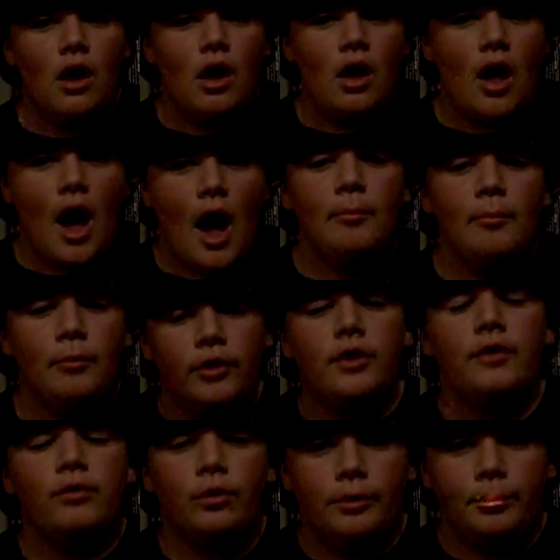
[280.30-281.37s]
I'm looking
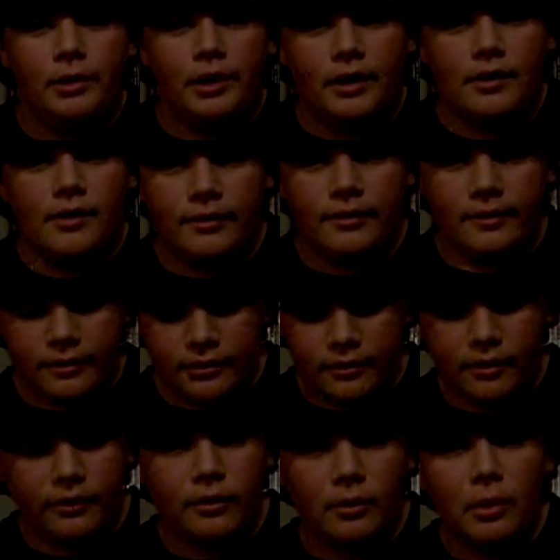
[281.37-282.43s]
forward to playing this. This is
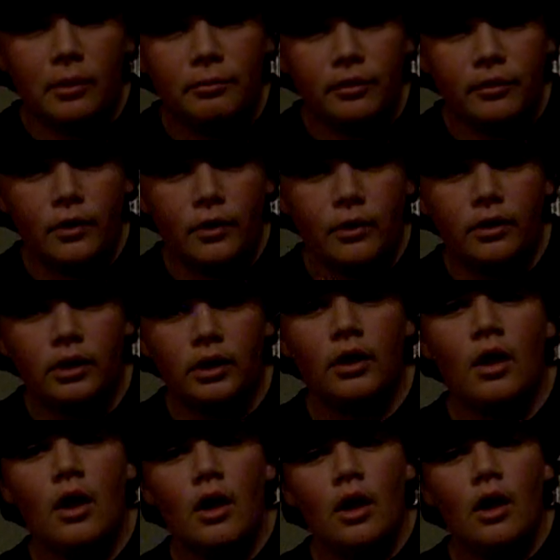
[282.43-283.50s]
also up for voting,
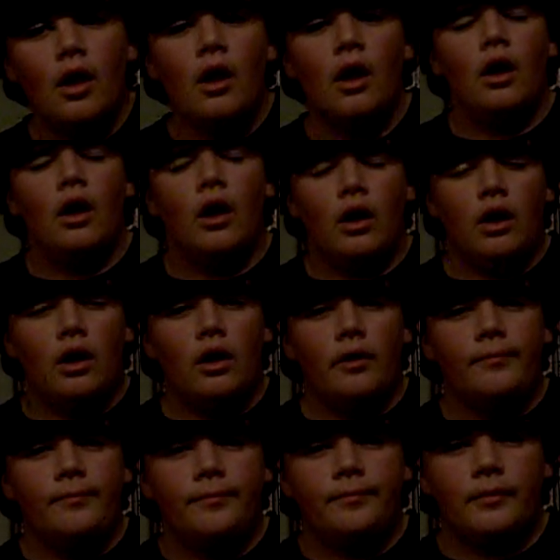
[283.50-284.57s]

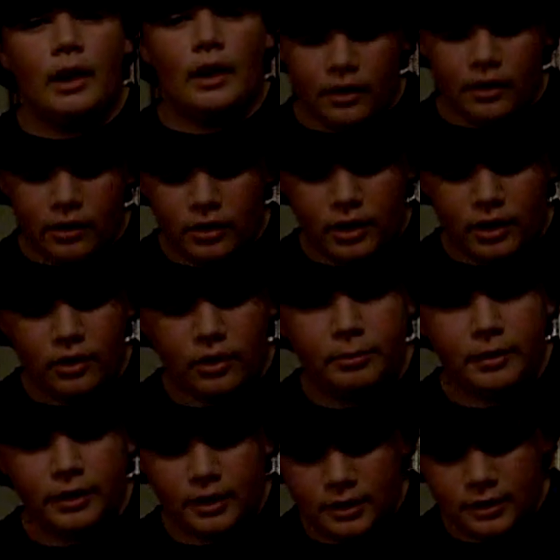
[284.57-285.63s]
and I hope to
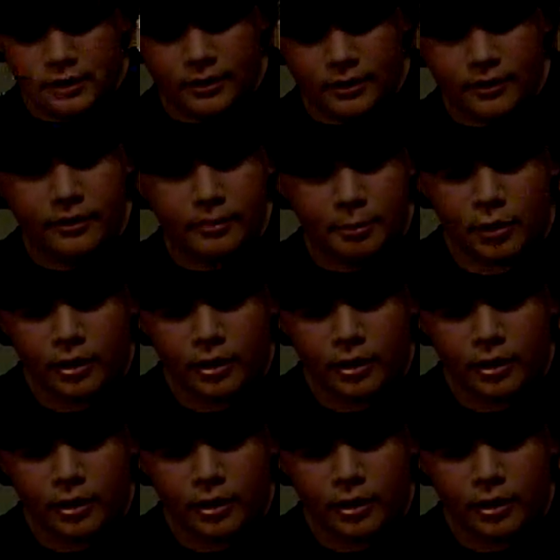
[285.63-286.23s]
get into this pretty